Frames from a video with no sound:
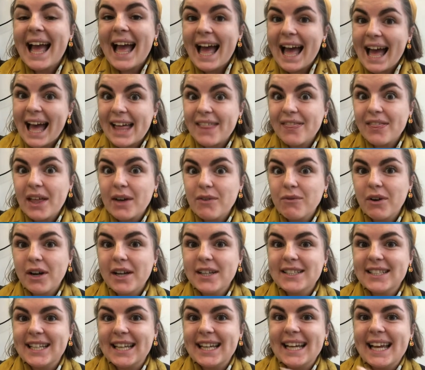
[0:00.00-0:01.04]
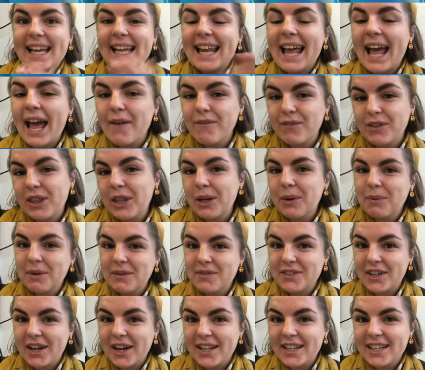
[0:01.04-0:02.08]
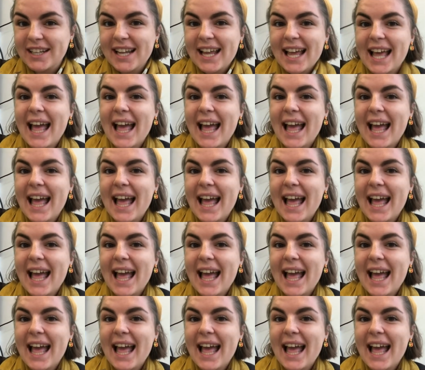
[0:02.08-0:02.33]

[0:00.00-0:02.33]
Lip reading: and their writing in everything we've done.